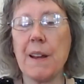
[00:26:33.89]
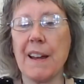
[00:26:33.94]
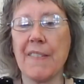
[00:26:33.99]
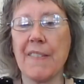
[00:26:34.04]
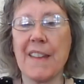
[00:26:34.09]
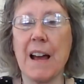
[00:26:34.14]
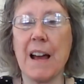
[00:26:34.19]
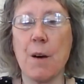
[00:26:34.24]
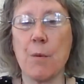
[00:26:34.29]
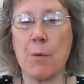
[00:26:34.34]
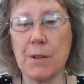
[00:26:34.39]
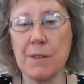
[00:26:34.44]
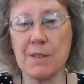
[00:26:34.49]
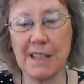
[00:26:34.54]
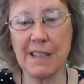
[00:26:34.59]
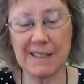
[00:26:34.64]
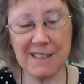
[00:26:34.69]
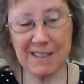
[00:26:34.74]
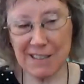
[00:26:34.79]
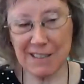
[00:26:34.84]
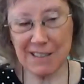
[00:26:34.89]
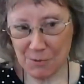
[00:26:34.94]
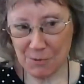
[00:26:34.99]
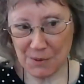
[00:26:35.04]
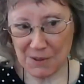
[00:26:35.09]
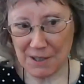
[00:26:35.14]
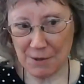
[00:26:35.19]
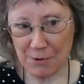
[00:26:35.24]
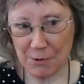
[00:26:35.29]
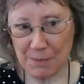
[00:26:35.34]
and that's another
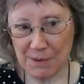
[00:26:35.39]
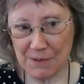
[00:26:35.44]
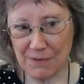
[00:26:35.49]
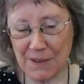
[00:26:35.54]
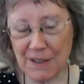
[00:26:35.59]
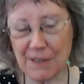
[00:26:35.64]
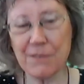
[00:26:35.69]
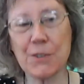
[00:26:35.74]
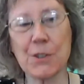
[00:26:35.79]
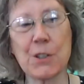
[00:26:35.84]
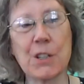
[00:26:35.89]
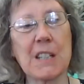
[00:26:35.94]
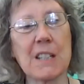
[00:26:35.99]
one that would be fun for